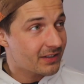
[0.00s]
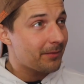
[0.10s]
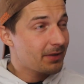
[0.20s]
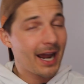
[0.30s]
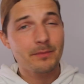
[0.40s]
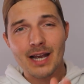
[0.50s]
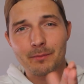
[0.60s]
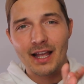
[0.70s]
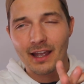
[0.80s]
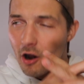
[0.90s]
Sometimes I'm
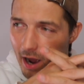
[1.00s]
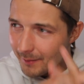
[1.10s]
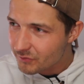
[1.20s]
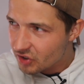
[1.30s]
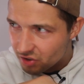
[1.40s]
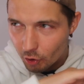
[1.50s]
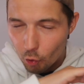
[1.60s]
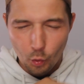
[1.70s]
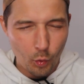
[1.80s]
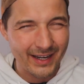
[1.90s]
like, oh, I'm just gonna
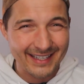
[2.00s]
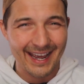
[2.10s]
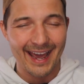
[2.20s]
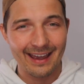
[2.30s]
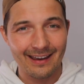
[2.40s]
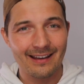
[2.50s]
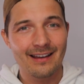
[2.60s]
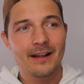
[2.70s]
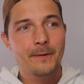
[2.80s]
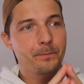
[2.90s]
quit tech
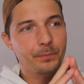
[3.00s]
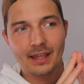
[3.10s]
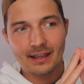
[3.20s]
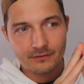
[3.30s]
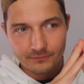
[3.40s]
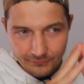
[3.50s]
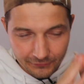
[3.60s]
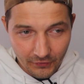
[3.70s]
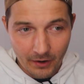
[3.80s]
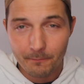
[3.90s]

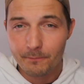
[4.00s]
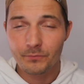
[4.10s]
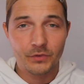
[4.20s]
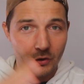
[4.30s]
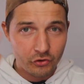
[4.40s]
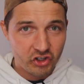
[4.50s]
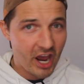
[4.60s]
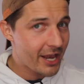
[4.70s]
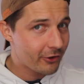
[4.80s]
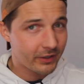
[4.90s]
from
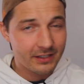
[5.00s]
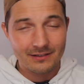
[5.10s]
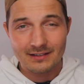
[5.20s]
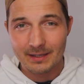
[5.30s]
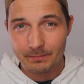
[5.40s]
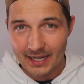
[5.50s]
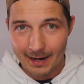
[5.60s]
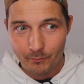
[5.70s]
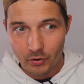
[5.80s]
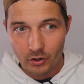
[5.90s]
January until
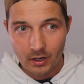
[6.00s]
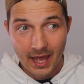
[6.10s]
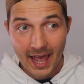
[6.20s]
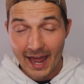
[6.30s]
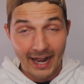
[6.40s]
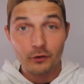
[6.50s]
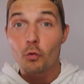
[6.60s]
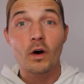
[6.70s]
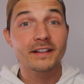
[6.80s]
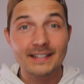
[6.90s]
September, and I don't
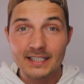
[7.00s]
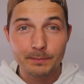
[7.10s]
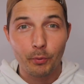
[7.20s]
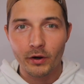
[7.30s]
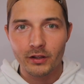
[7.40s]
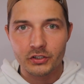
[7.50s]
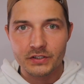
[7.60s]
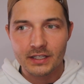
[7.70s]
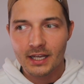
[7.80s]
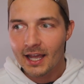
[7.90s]
want any
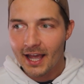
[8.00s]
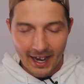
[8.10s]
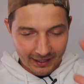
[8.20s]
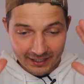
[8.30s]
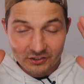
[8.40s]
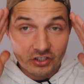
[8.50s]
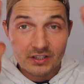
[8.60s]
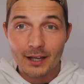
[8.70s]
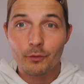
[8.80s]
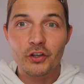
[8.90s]
spoilers. Just
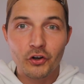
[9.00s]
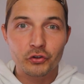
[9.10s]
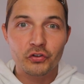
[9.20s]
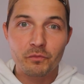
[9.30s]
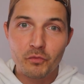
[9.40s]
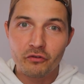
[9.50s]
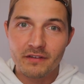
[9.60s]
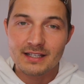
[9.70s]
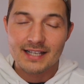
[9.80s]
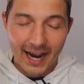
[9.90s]
like when you go to the
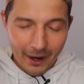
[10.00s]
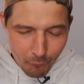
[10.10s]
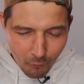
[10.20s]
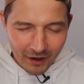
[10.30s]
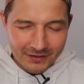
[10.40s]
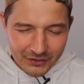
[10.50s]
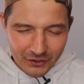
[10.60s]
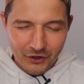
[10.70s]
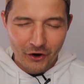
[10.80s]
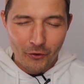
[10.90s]
movies, I want to
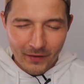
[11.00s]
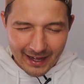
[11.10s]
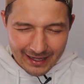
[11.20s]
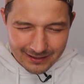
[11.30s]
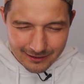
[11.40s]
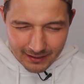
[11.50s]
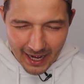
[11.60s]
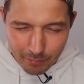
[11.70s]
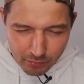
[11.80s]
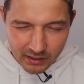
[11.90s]
go into an
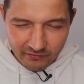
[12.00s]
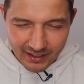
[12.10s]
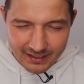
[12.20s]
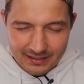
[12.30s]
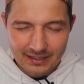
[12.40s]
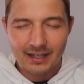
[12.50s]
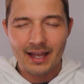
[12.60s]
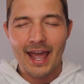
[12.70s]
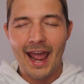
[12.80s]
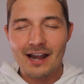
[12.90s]
Apple event
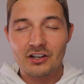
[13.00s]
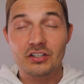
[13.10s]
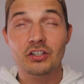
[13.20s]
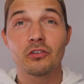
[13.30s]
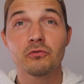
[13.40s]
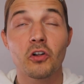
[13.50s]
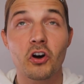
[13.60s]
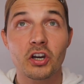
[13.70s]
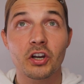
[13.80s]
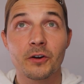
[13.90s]
and just look